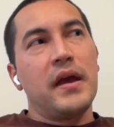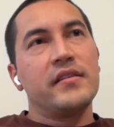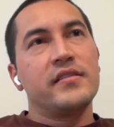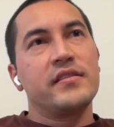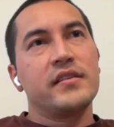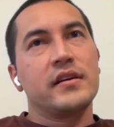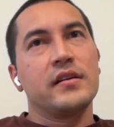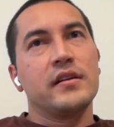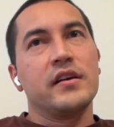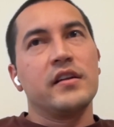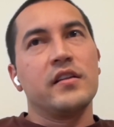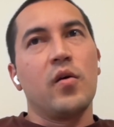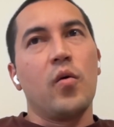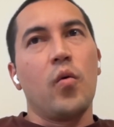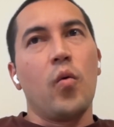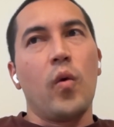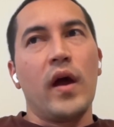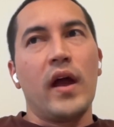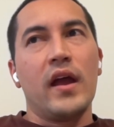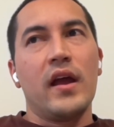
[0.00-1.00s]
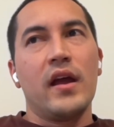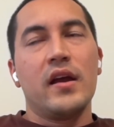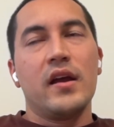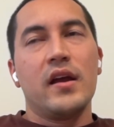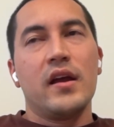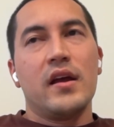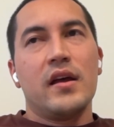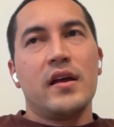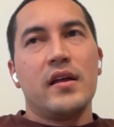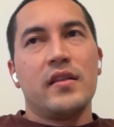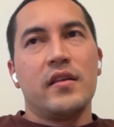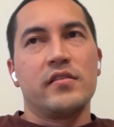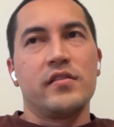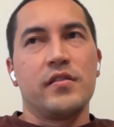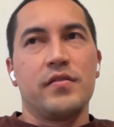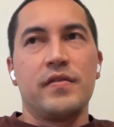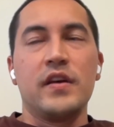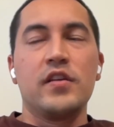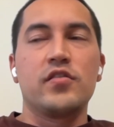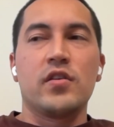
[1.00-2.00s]
Basically, the way there's
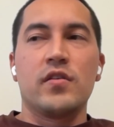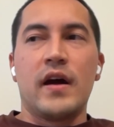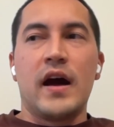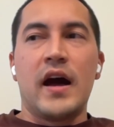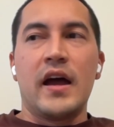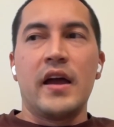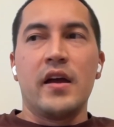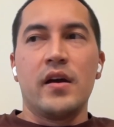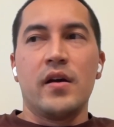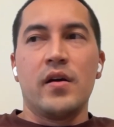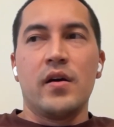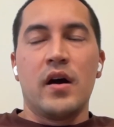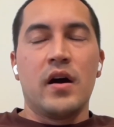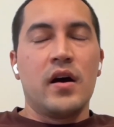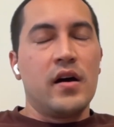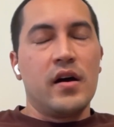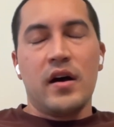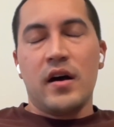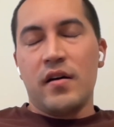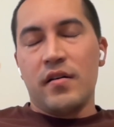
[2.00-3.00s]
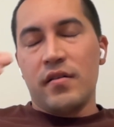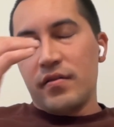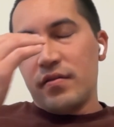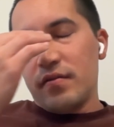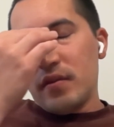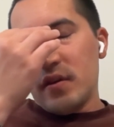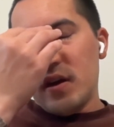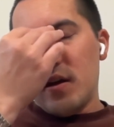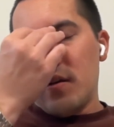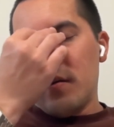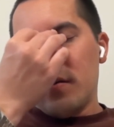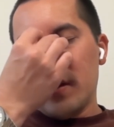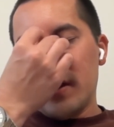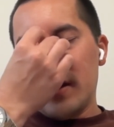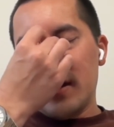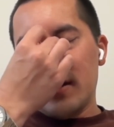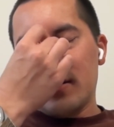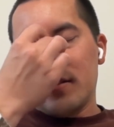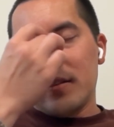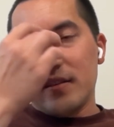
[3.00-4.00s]
a feature of IO of
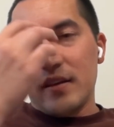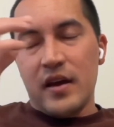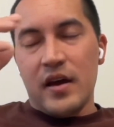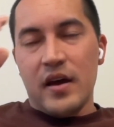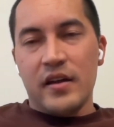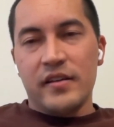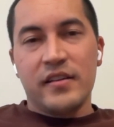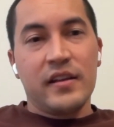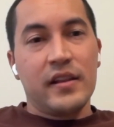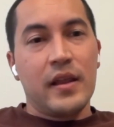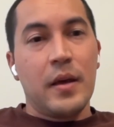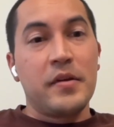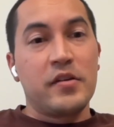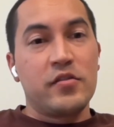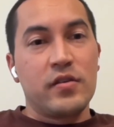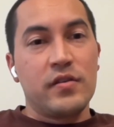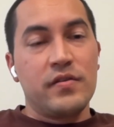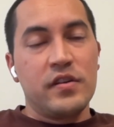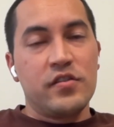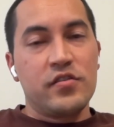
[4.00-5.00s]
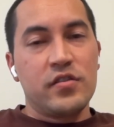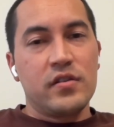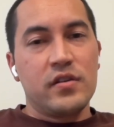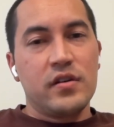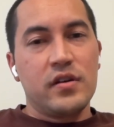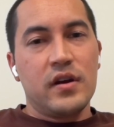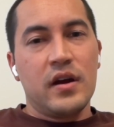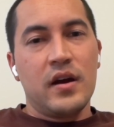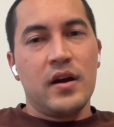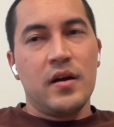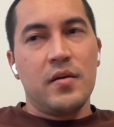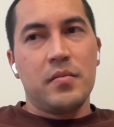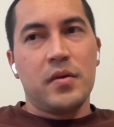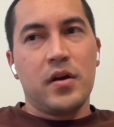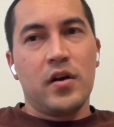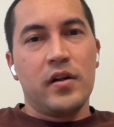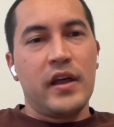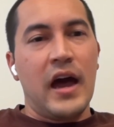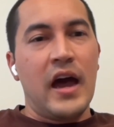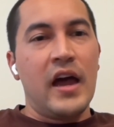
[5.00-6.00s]
Linux, a telemetry feature
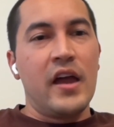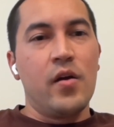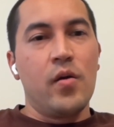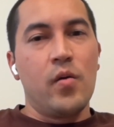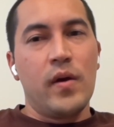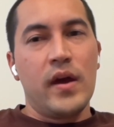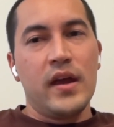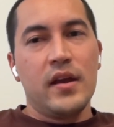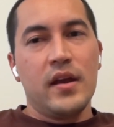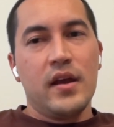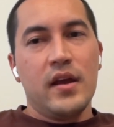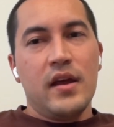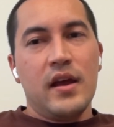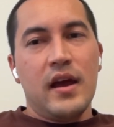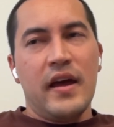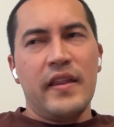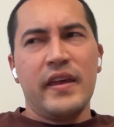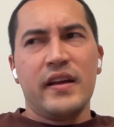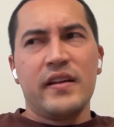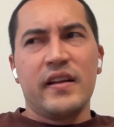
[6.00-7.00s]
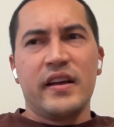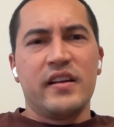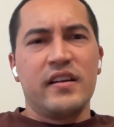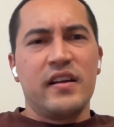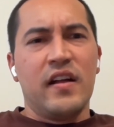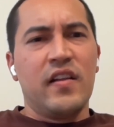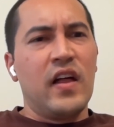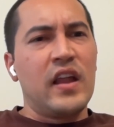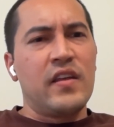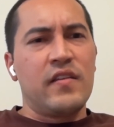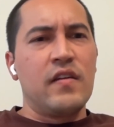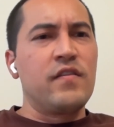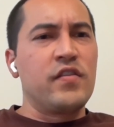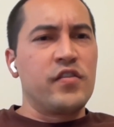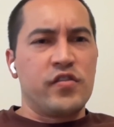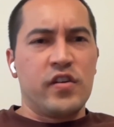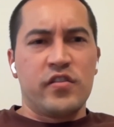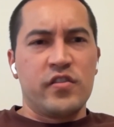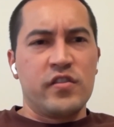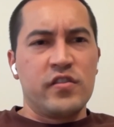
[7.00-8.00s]
called IO wait. I think like a lot of
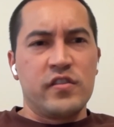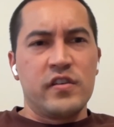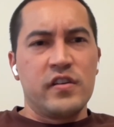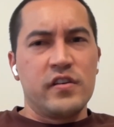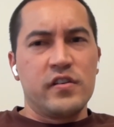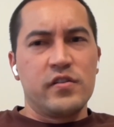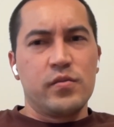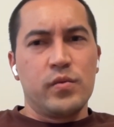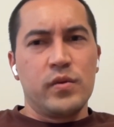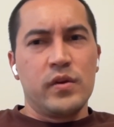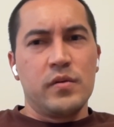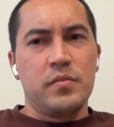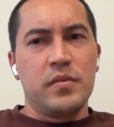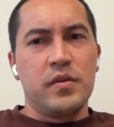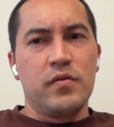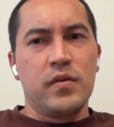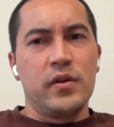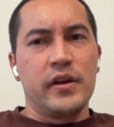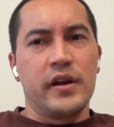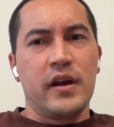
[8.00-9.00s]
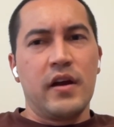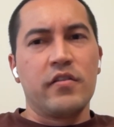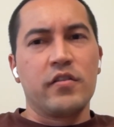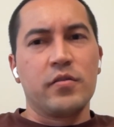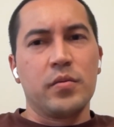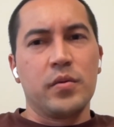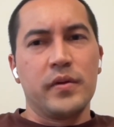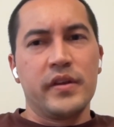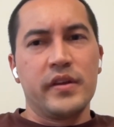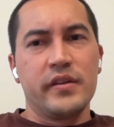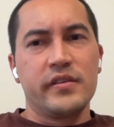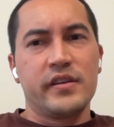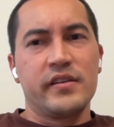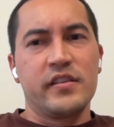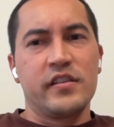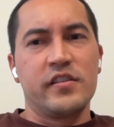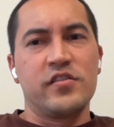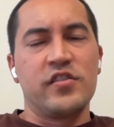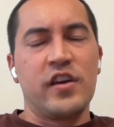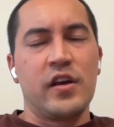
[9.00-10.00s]
infrastructure engineers would be really comfortable with this
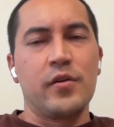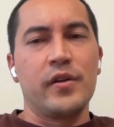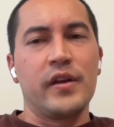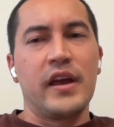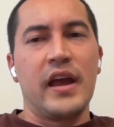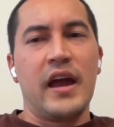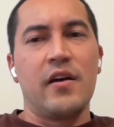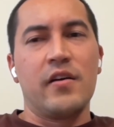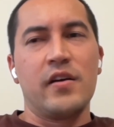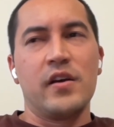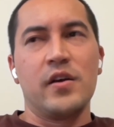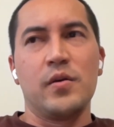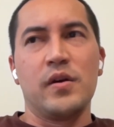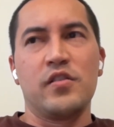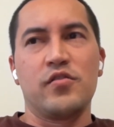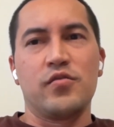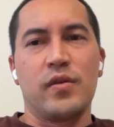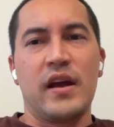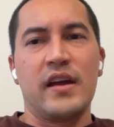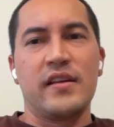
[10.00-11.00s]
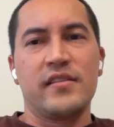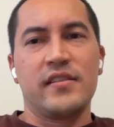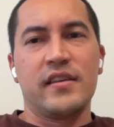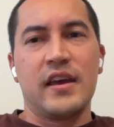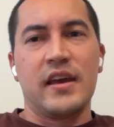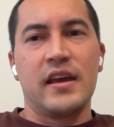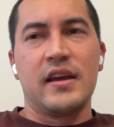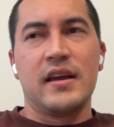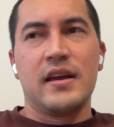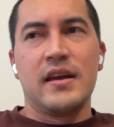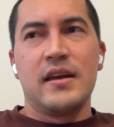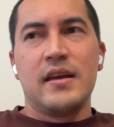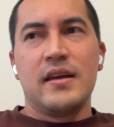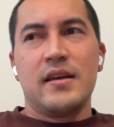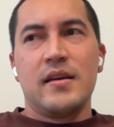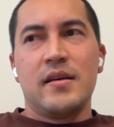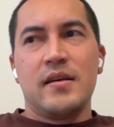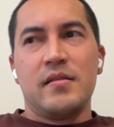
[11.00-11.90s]
because it's generally how you address like